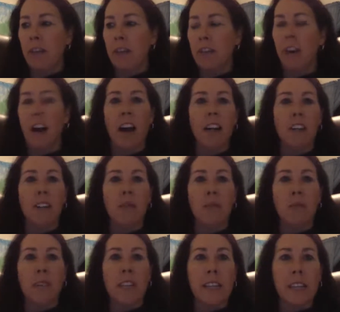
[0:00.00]
God's
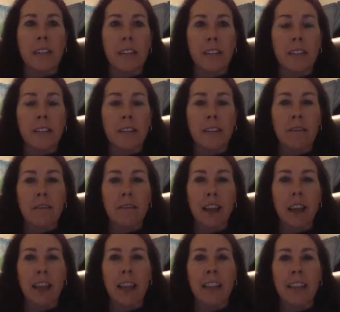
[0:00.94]
will,
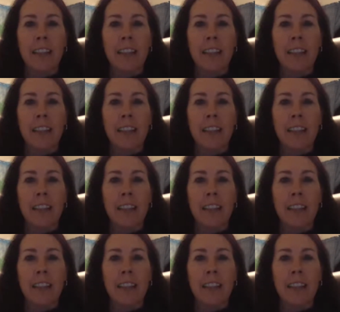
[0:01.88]
right?